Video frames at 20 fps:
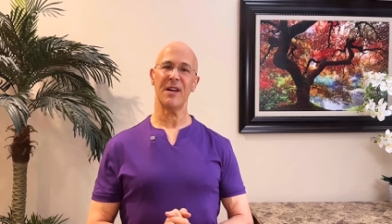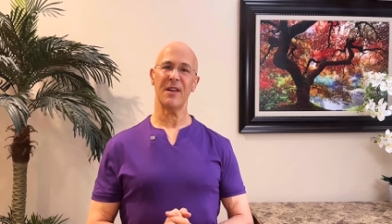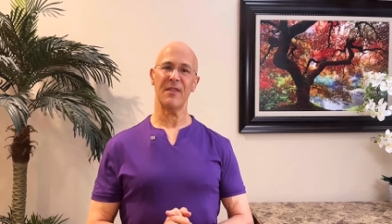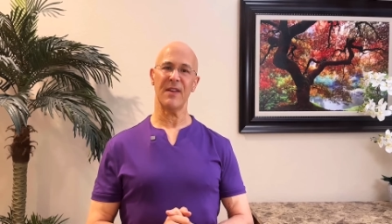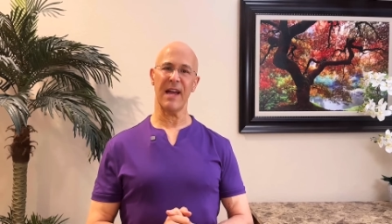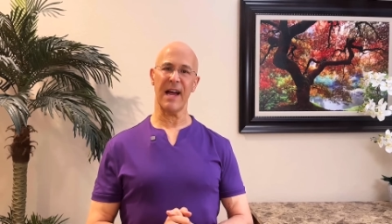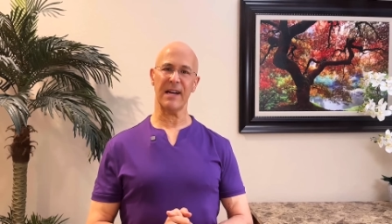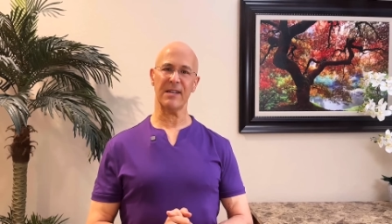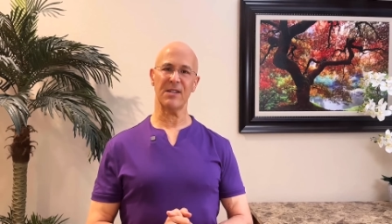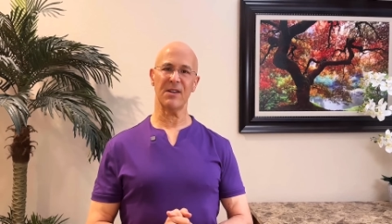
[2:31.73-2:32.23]

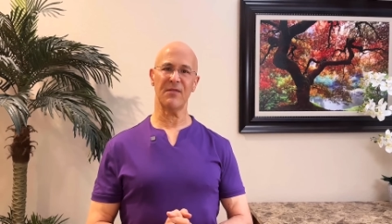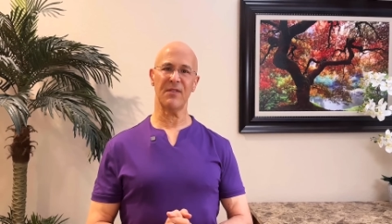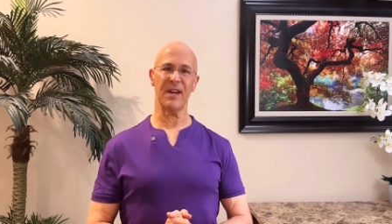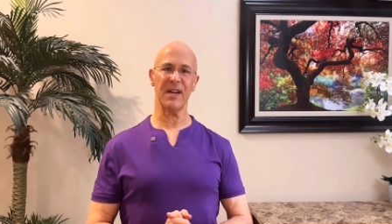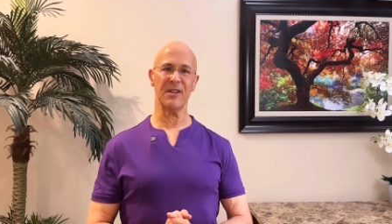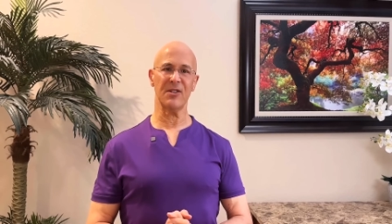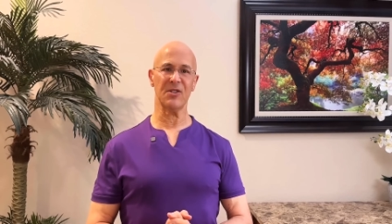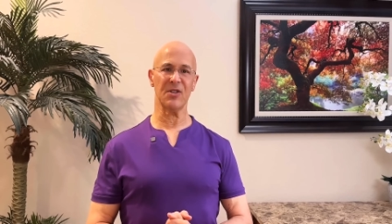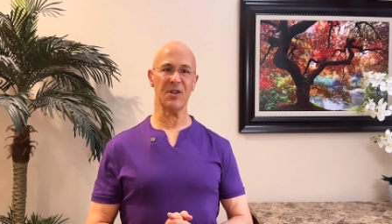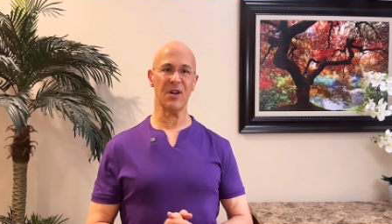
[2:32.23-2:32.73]
The
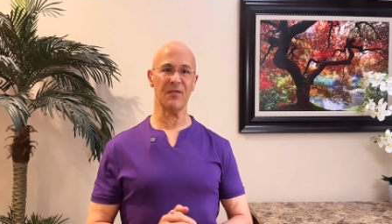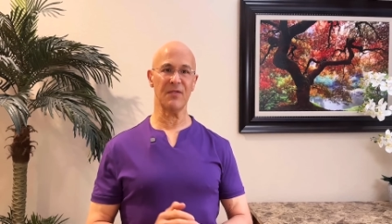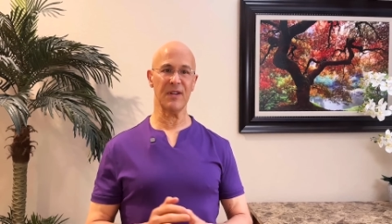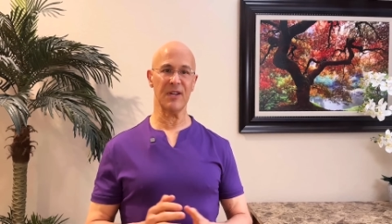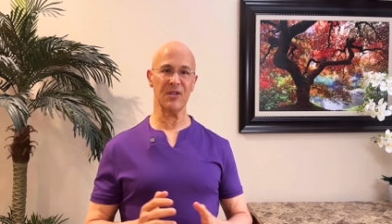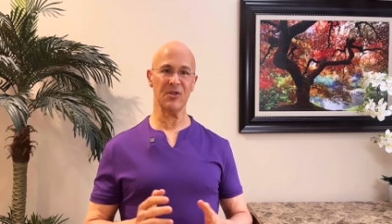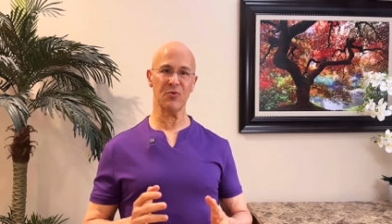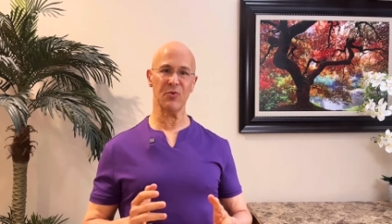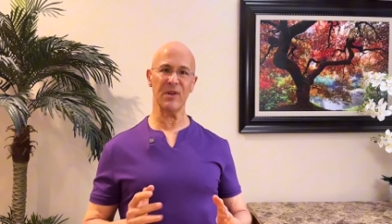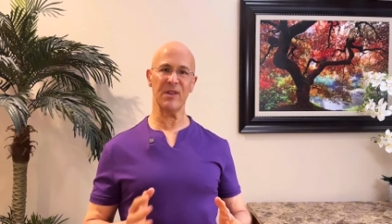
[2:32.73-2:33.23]
activation of
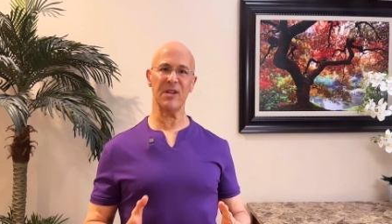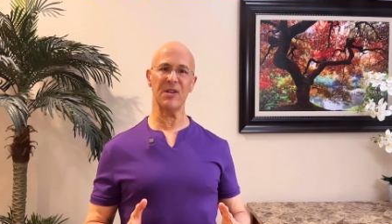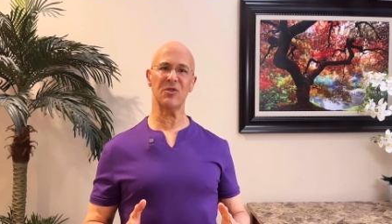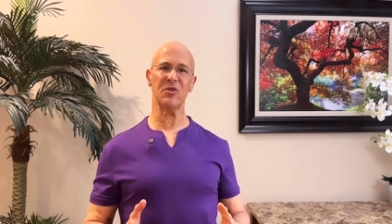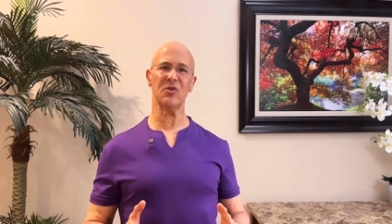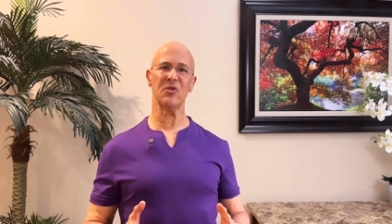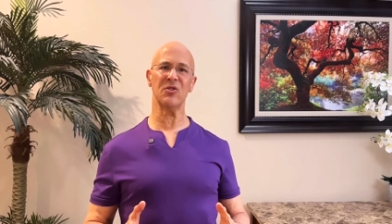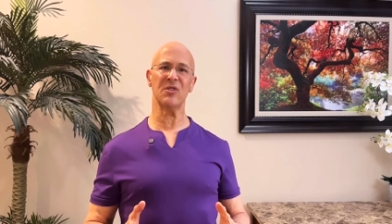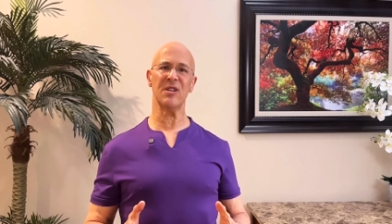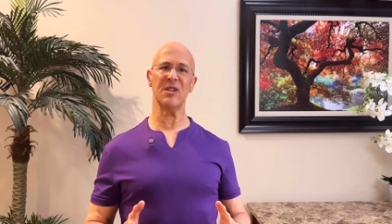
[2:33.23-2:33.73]
this
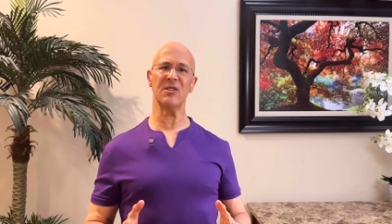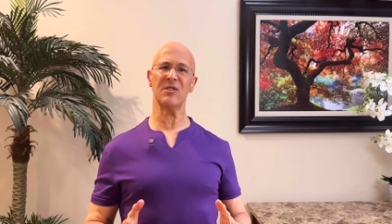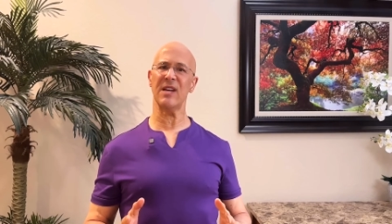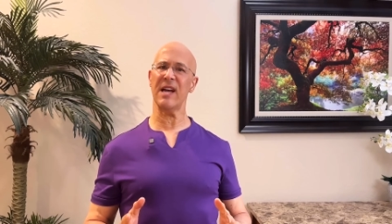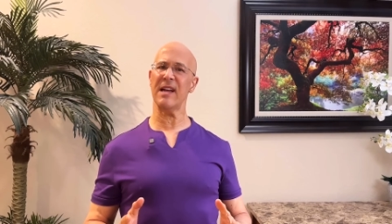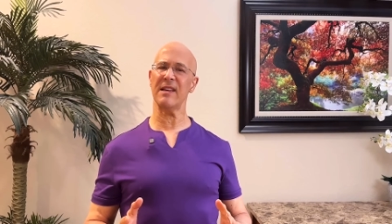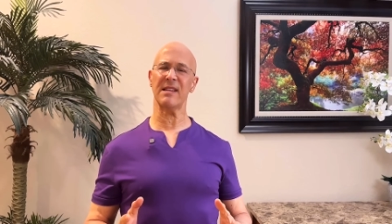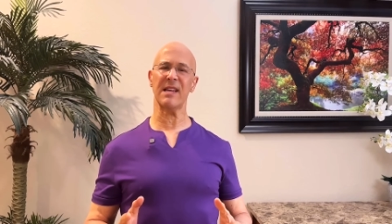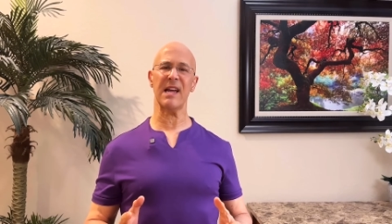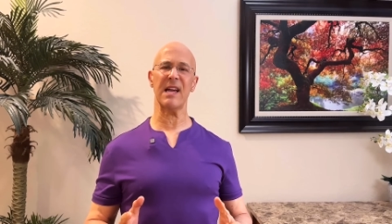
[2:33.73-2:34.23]
releases these
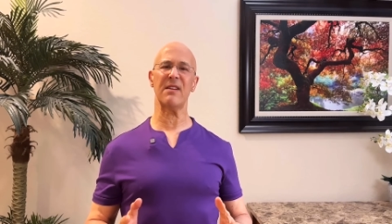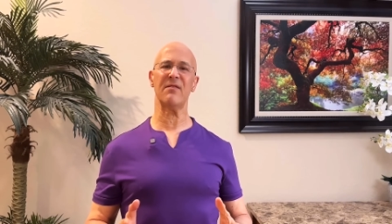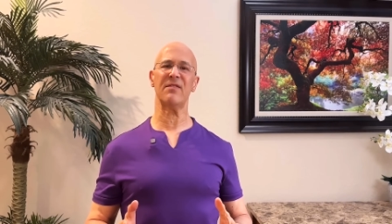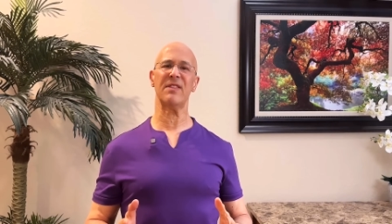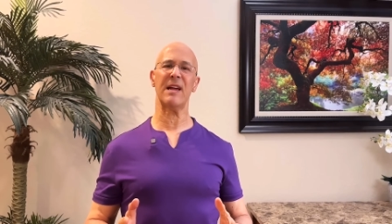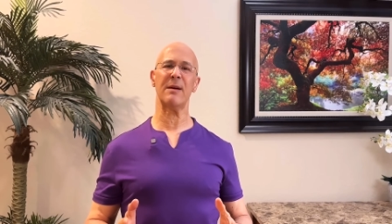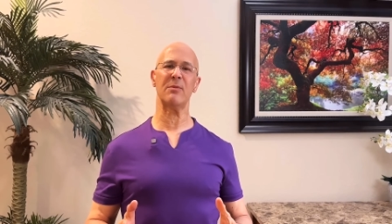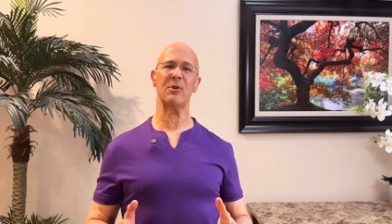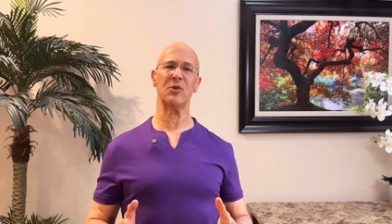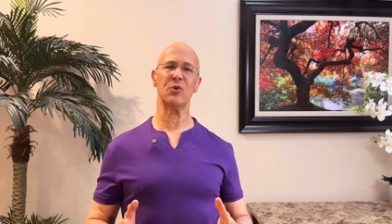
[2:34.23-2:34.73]

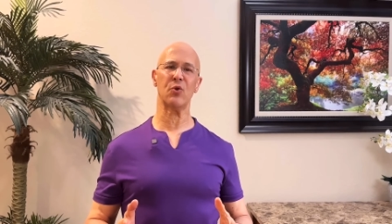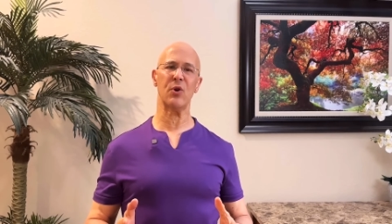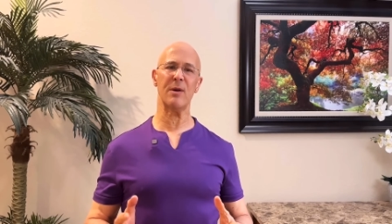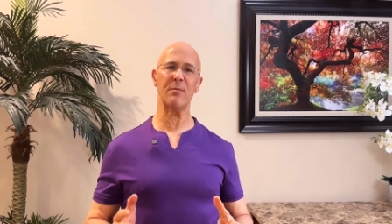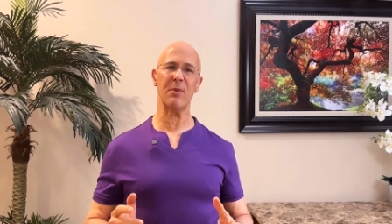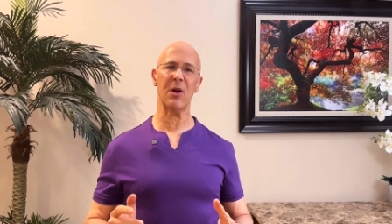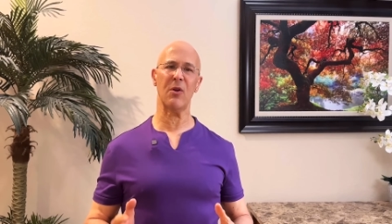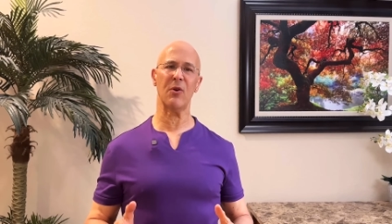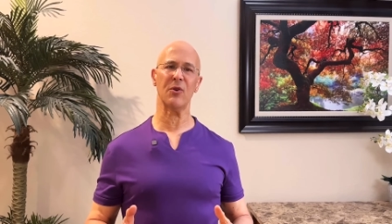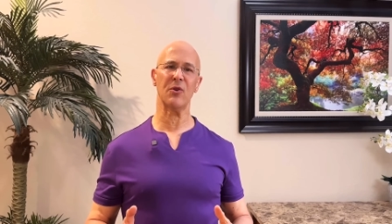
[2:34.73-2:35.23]
anti-inflammatory
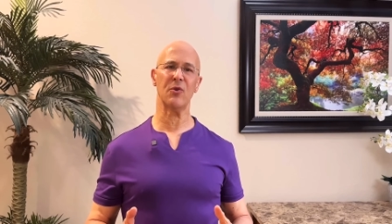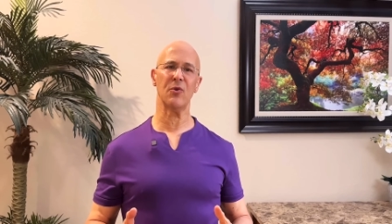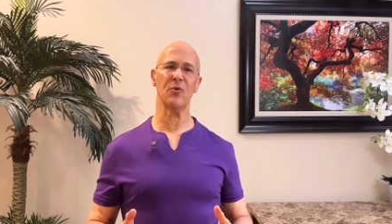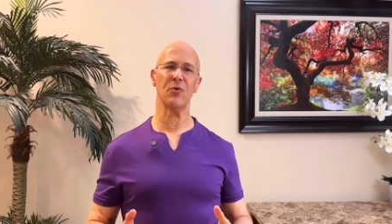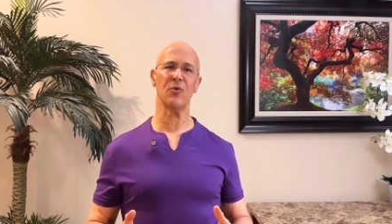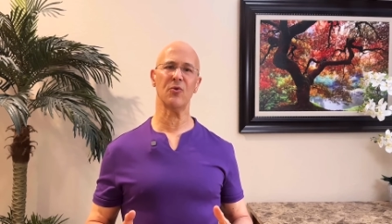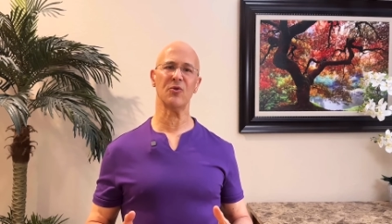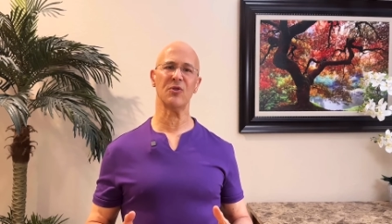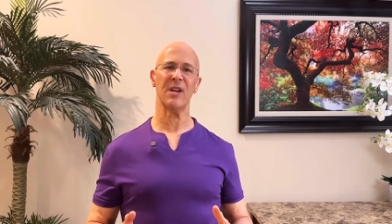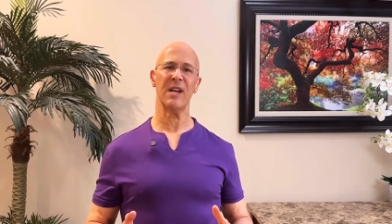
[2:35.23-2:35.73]

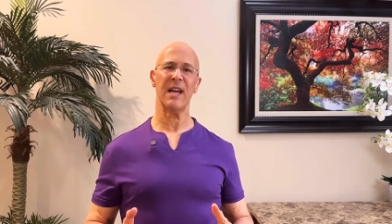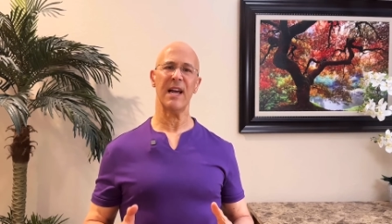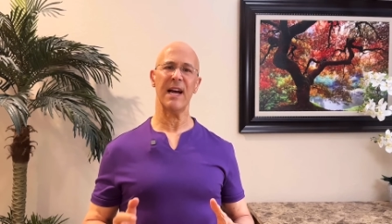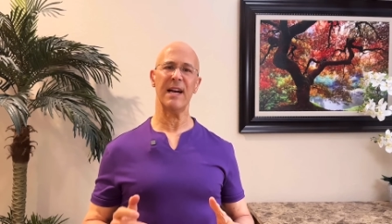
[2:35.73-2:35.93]
molecules